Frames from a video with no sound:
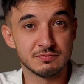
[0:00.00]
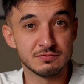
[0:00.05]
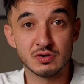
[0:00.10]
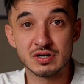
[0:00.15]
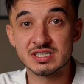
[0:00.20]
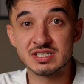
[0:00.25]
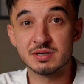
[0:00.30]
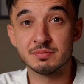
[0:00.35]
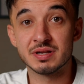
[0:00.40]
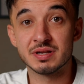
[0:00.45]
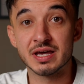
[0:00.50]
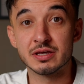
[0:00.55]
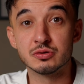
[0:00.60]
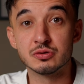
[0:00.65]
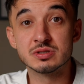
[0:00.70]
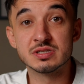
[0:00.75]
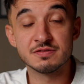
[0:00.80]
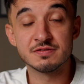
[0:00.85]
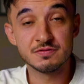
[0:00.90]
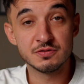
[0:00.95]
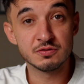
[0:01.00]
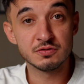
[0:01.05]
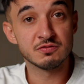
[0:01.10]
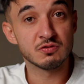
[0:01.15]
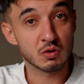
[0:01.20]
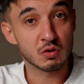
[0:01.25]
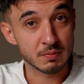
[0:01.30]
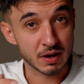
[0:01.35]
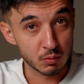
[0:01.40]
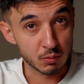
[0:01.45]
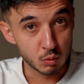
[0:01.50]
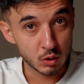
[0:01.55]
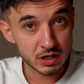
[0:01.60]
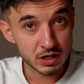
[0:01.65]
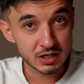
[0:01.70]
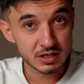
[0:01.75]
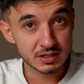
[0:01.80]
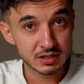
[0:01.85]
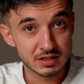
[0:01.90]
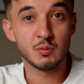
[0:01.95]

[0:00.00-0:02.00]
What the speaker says: For example, I use a few for my work.